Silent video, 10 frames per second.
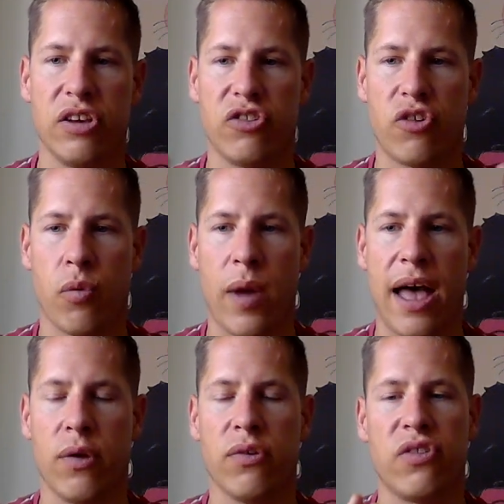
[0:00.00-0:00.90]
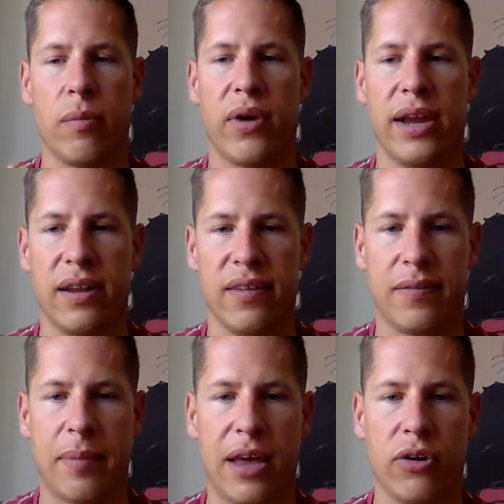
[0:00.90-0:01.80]
surrounds the brain and the
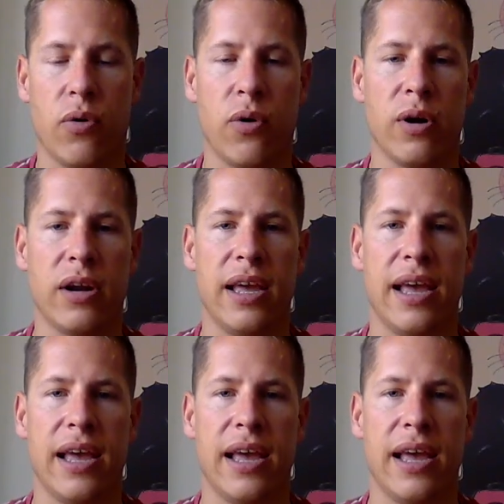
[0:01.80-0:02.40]
spinal cord